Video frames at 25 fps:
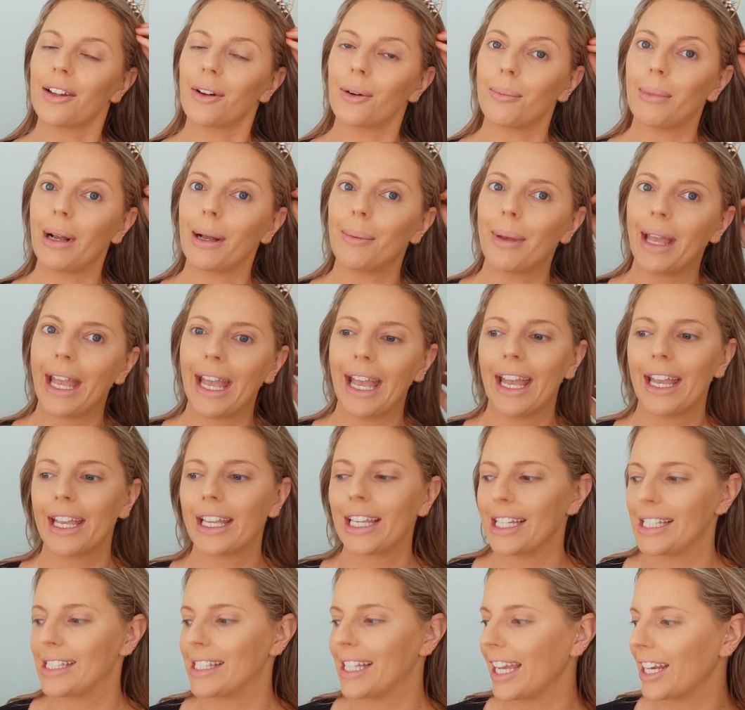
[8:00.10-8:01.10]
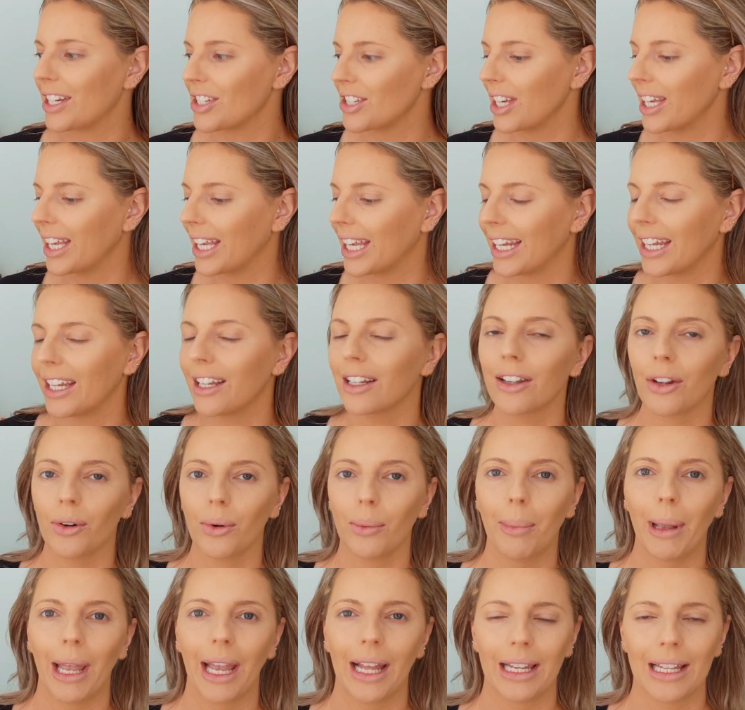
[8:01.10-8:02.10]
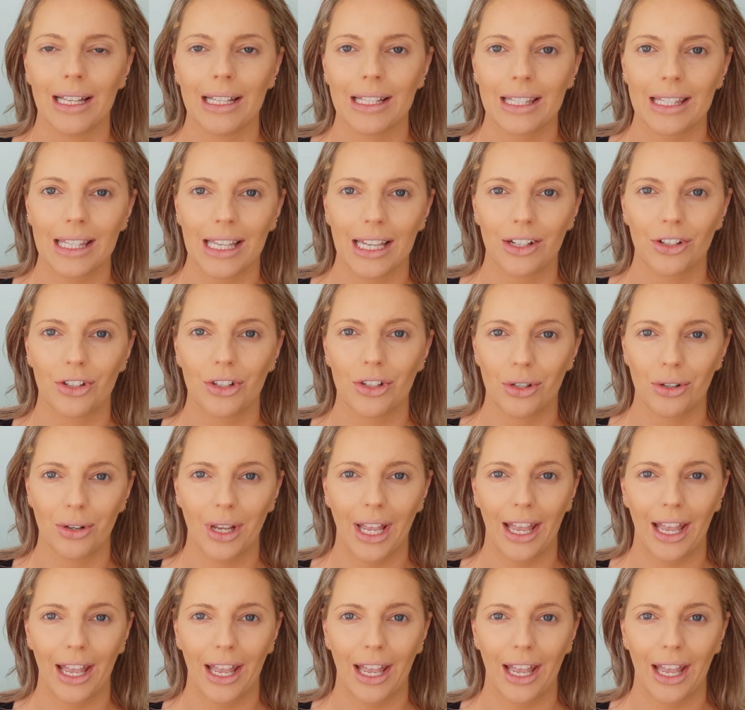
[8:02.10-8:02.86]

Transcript: little mum hack is actually getting little palettes that do